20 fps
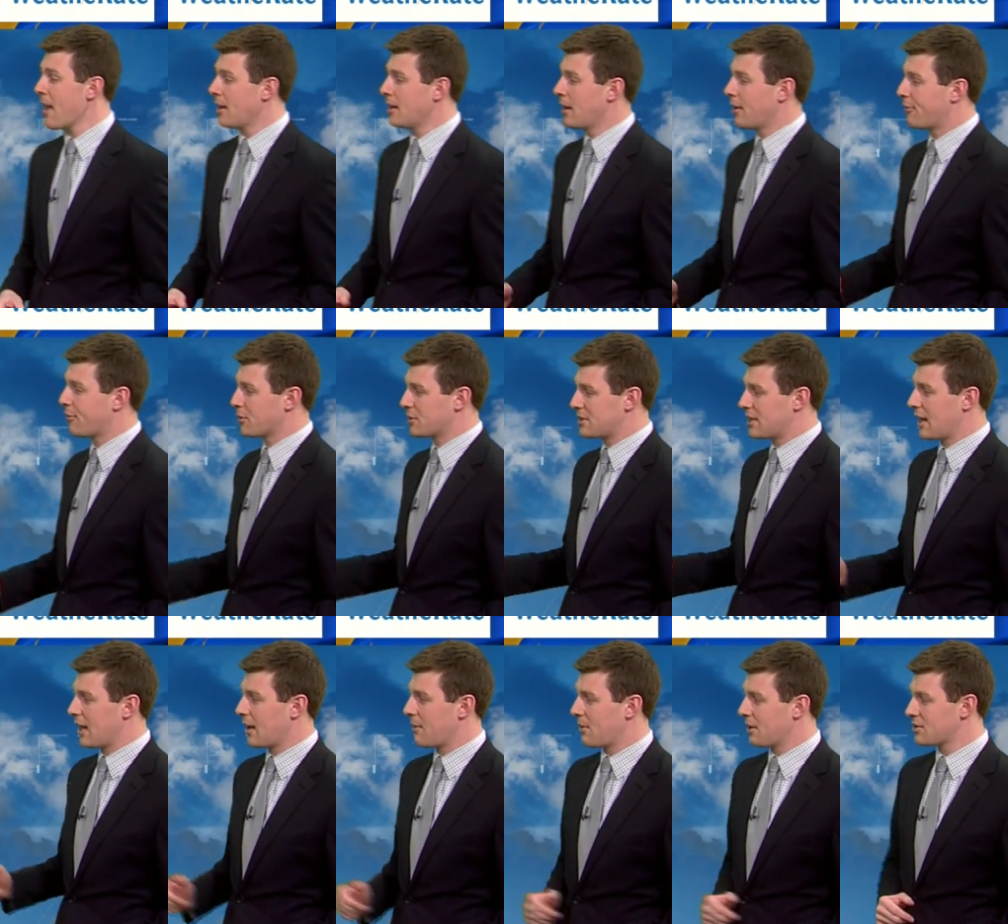Now for
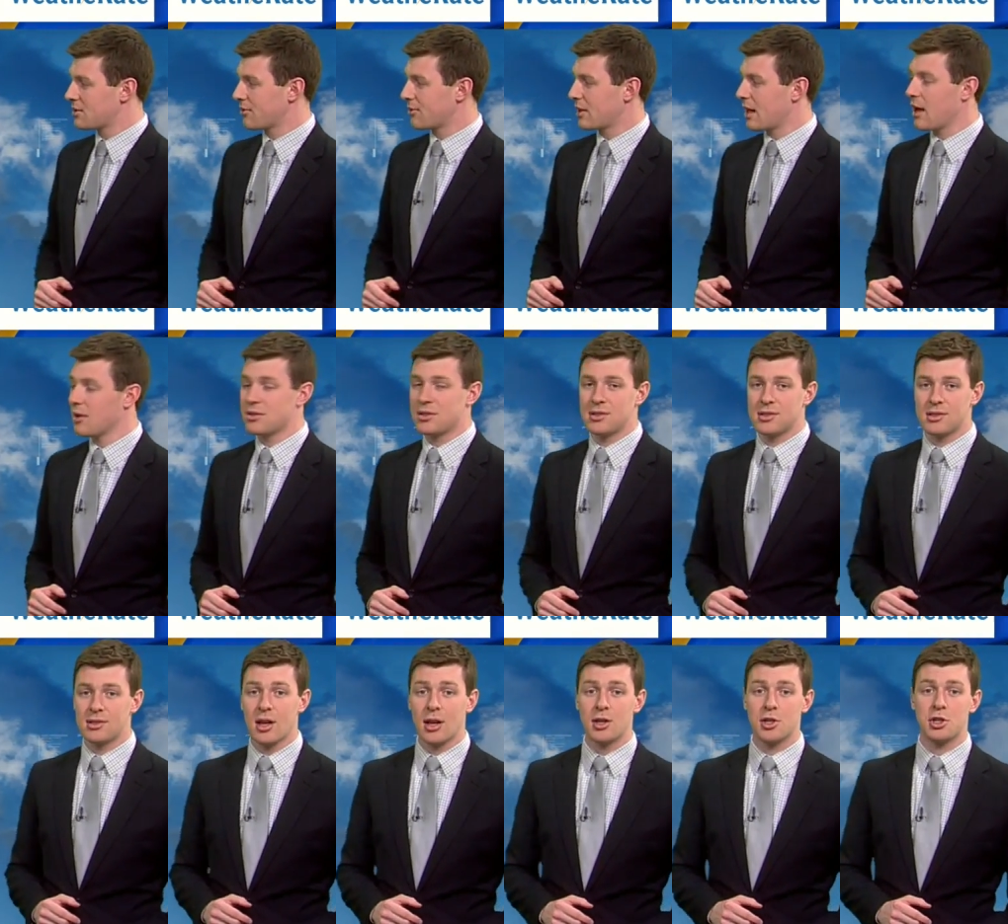today, a mix of clouds and
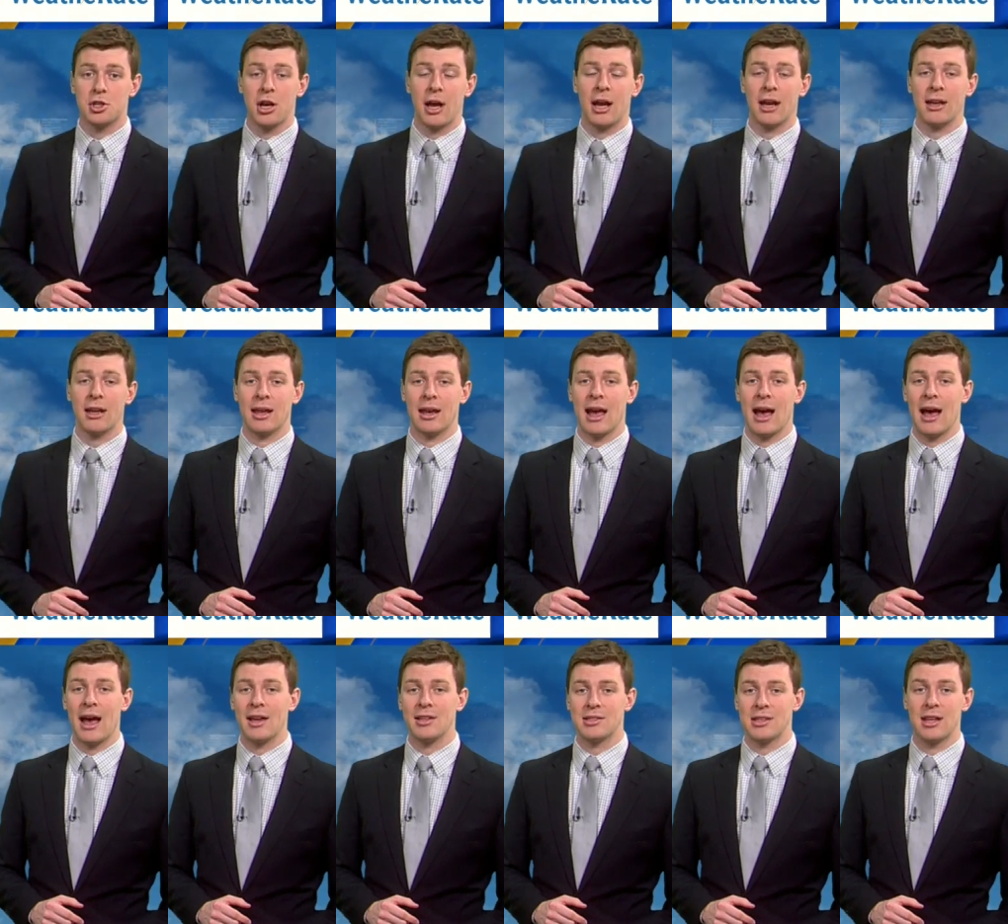sunshine and
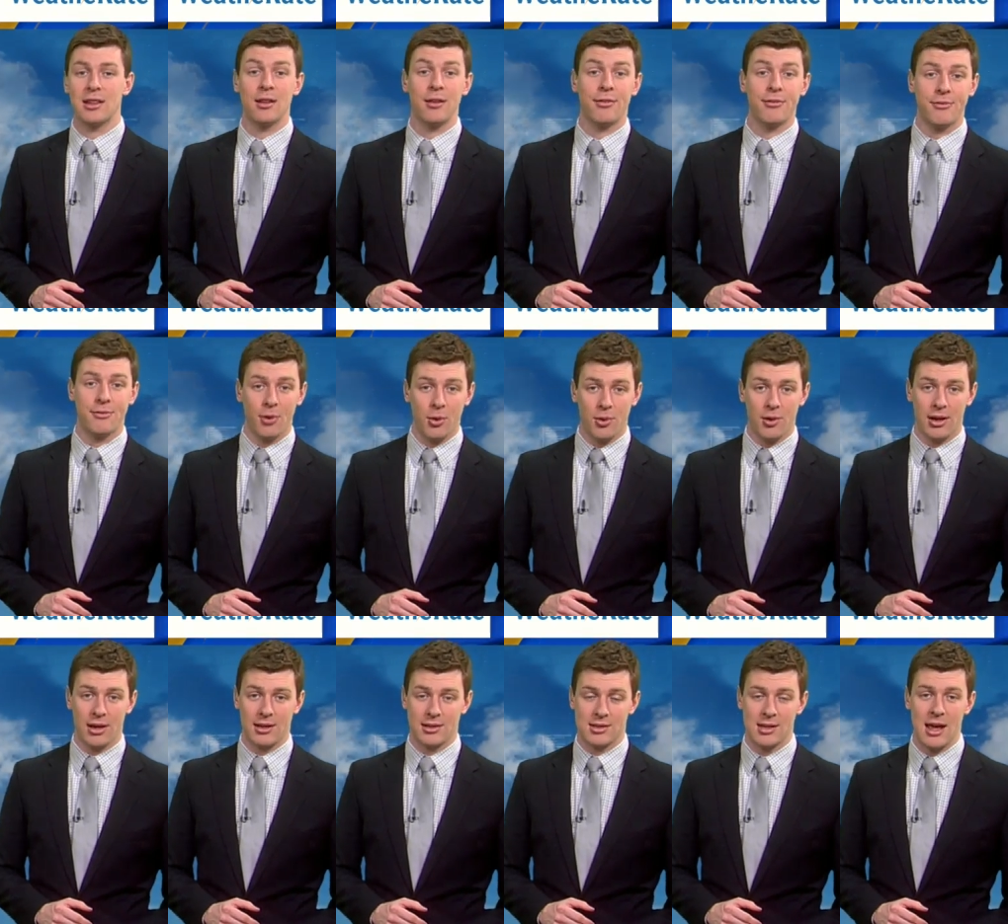highs in the
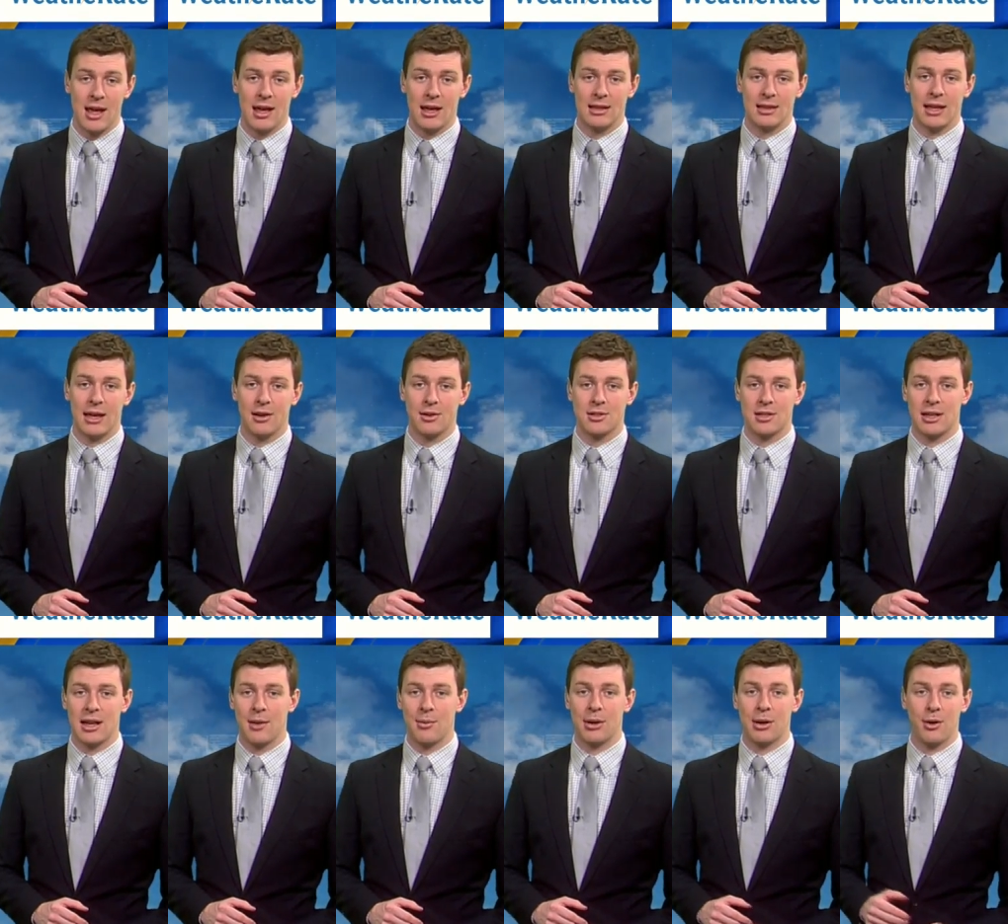40s. Later
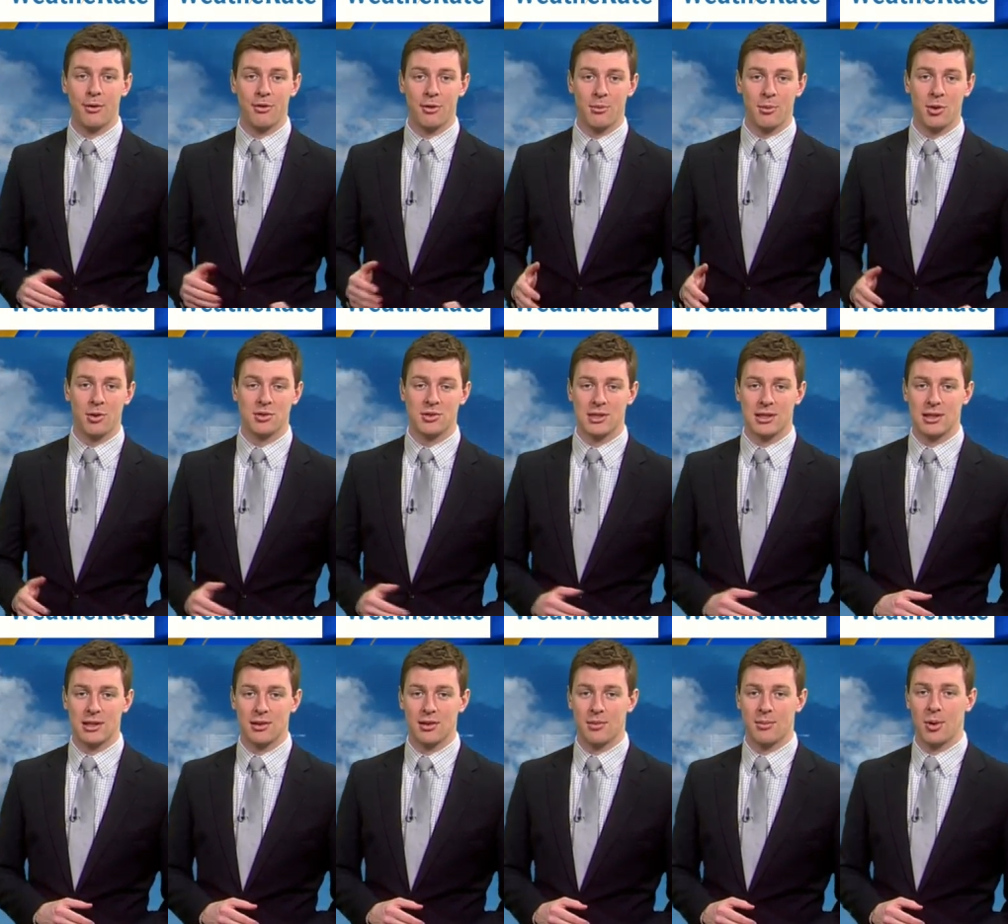tonight, we go from mostly
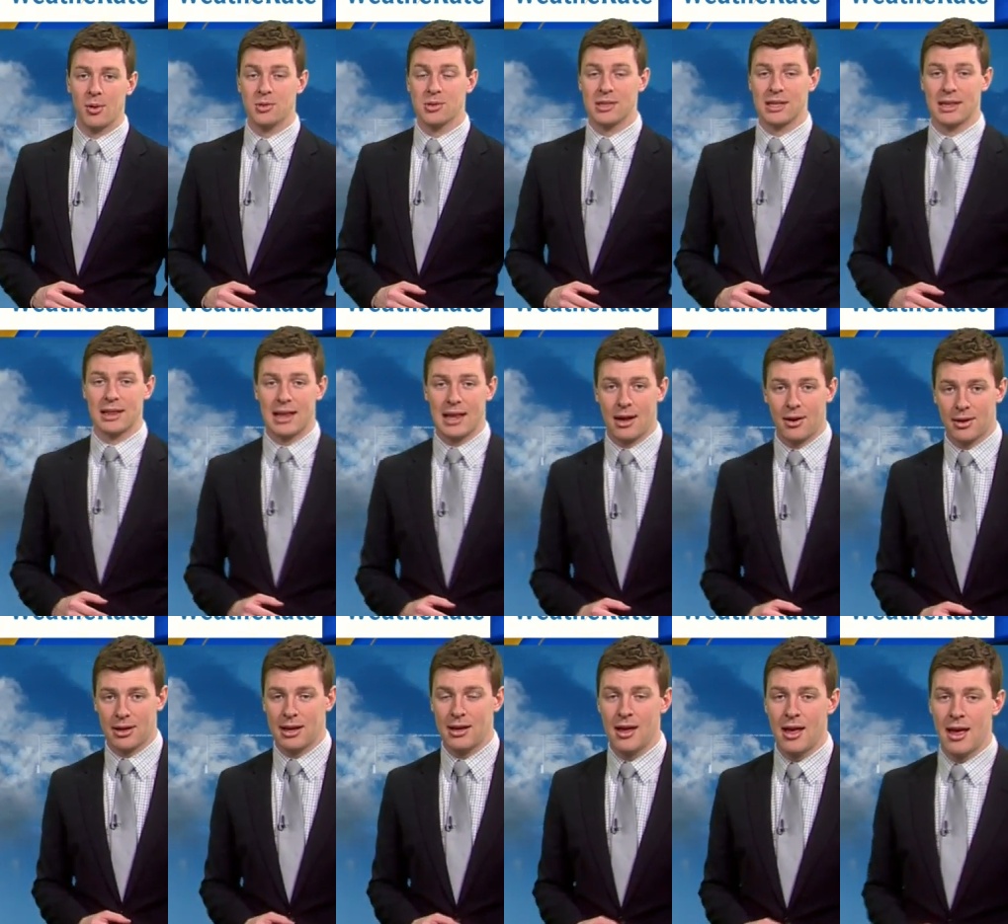clear to mostly
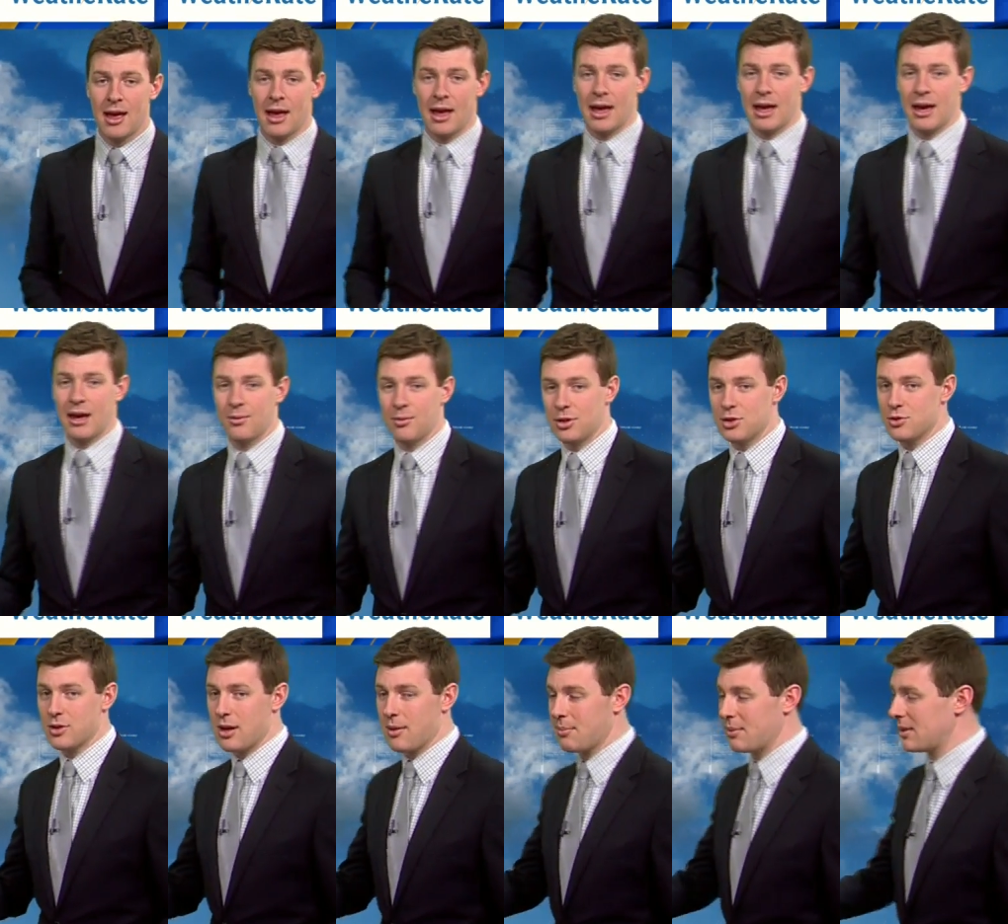cloudy, and we
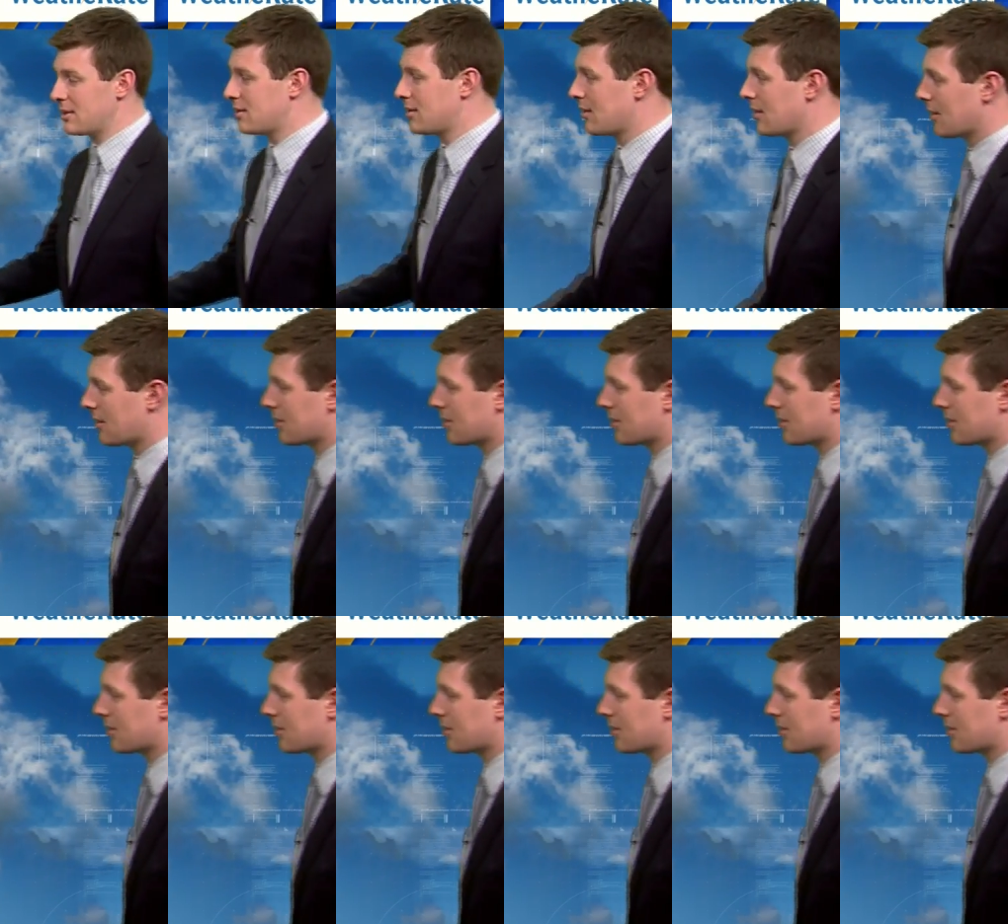drop into the